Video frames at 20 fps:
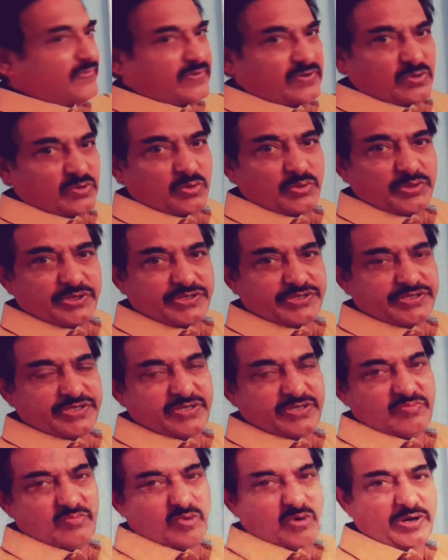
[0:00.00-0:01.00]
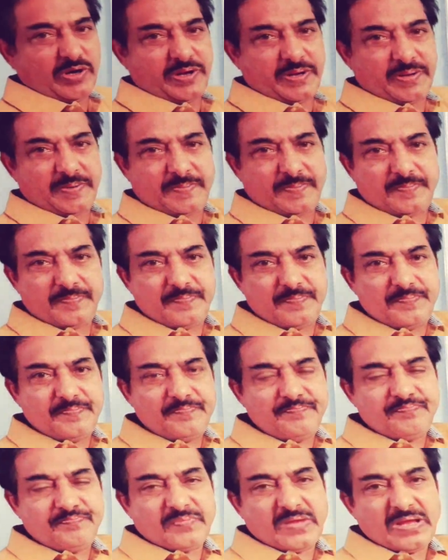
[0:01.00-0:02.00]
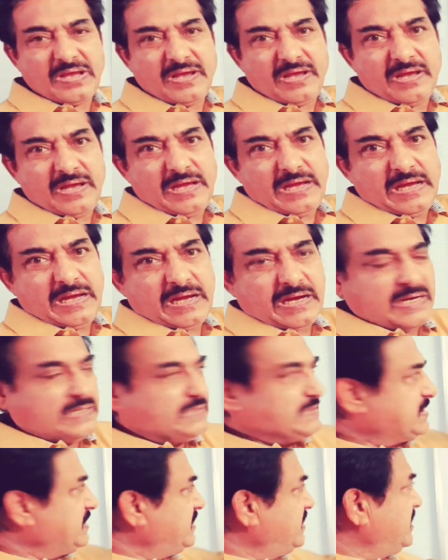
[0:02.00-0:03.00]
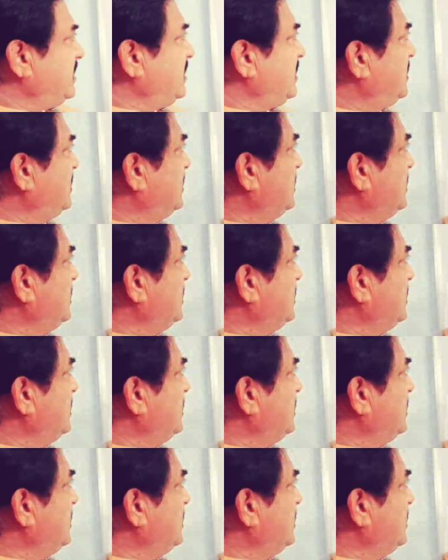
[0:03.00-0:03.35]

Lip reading: a rotating body. Consider a